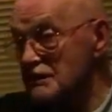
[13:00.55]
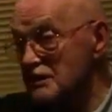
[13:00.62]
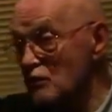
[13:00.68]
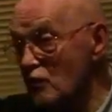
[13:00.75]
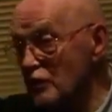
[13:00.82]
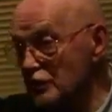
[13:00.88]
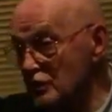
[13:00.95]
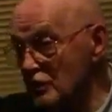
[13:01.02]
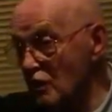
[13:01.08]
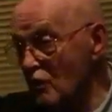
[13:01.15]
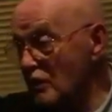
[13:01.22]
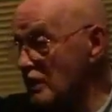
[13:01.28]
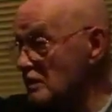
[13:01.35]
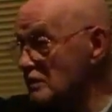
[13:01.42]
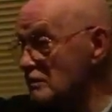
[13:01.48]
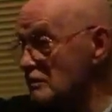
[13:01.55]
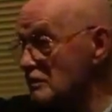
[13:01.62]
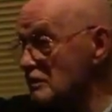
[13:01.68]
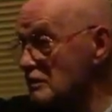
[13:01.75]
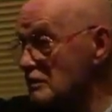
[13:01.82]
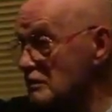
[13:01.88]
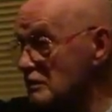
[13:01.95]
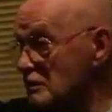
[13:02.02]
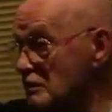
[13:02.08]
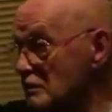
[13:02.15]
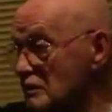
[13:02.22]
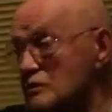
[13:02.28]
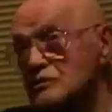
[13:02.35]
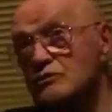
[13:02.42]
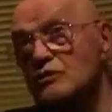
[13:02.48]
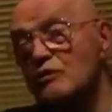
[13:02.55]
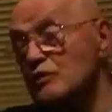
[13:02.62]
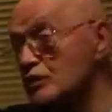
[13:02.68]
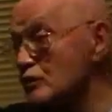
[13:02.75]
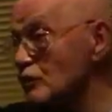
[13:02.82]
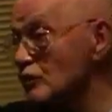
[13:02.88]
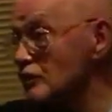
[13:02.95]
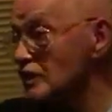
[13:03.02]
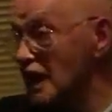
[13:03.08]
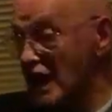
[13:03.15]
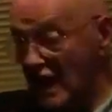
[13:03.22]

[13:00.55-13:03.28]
if you want, you can go in, because they're not recording.